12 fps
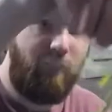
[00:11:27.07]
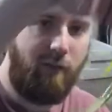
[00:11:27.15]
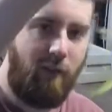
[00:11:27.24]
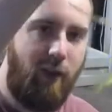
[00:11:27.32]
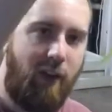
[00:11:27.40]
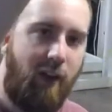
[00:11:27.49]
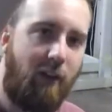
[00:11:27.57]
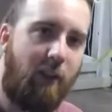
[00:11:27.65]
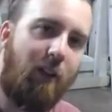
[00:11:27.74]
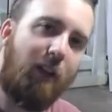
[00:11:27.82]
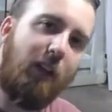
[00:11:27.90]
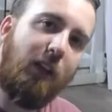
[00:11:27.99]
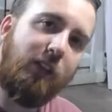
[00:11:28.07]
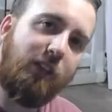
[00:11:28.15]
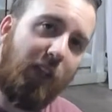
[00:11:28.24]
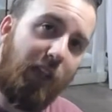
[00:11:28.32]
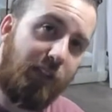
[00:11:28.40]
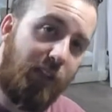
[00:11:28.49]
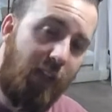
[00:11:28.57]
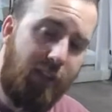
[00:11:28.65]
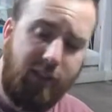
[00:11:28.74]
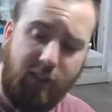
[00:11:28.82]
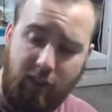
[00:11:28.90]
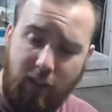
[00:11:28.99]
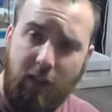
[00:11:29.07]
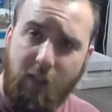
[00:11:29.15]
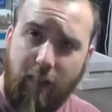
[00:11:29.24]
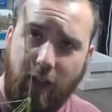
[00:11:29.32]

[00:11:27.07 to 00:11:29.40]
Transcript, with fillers: for right now. So yeah, so that's that's